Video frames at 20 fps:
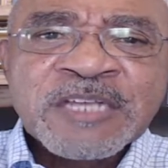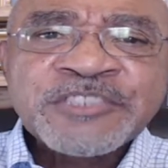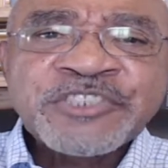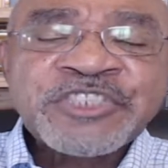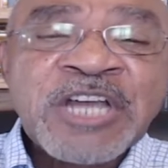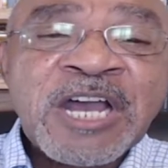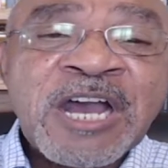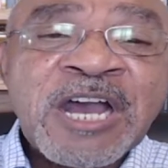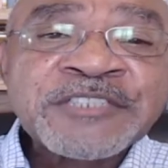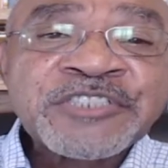
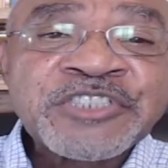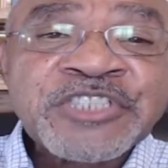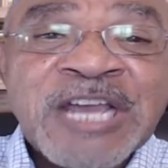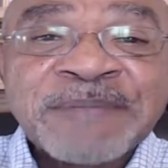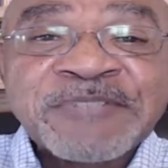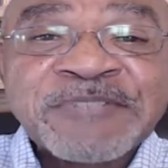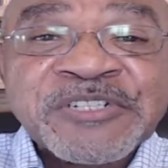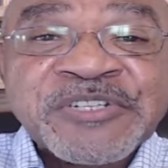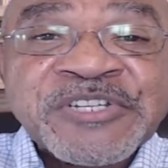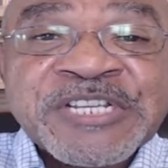John
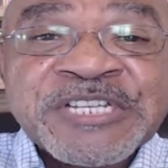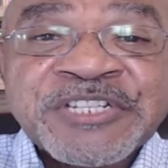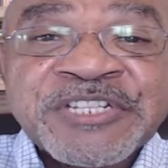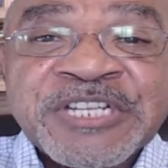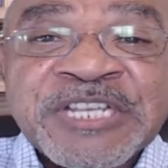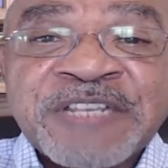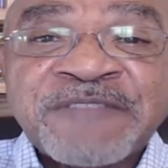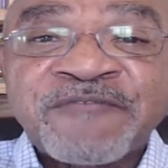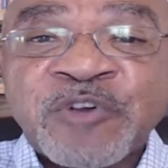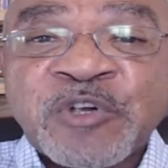chapter
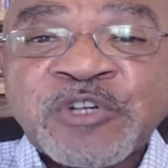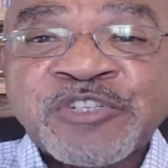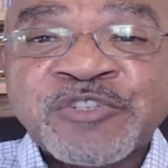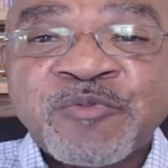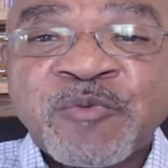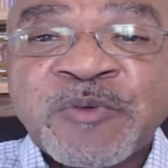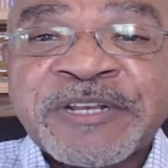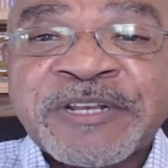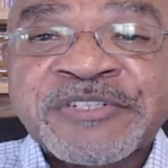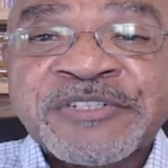16 verse
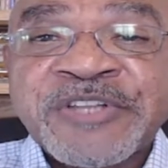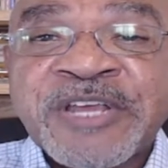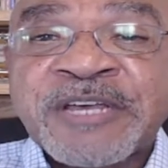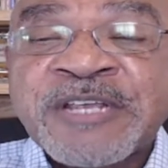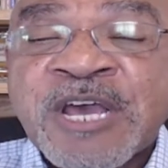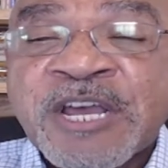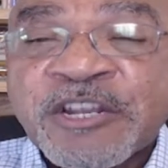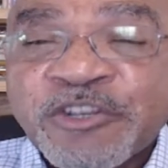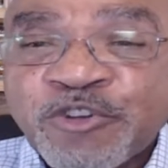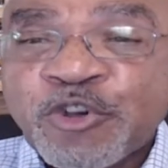20
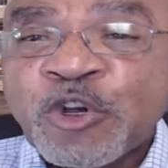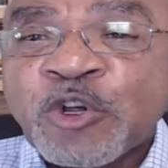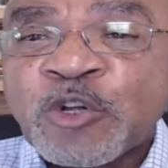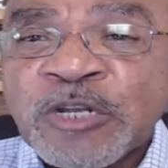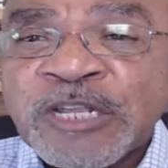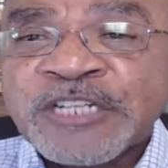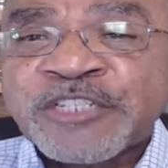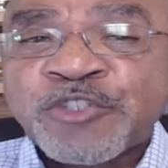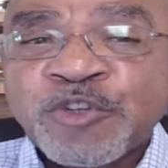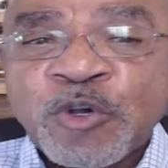said,
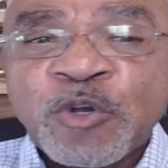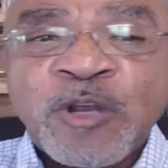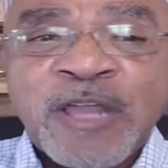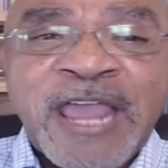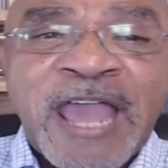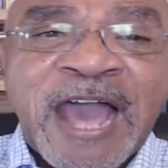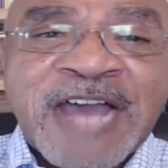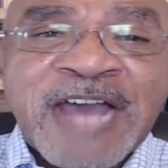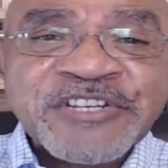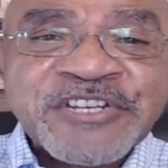Truly,
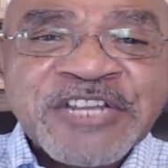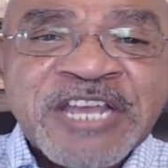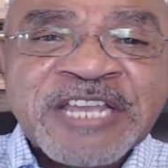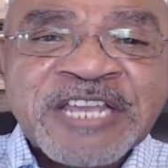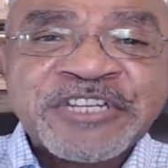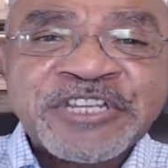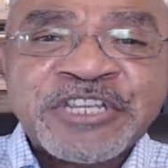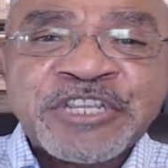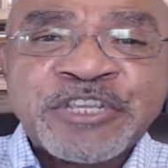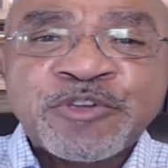truly, I say
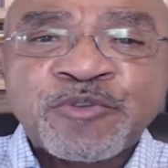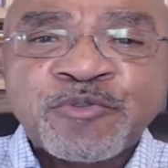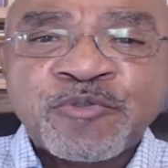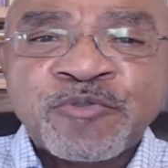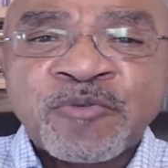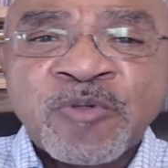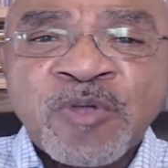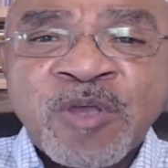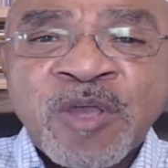to you,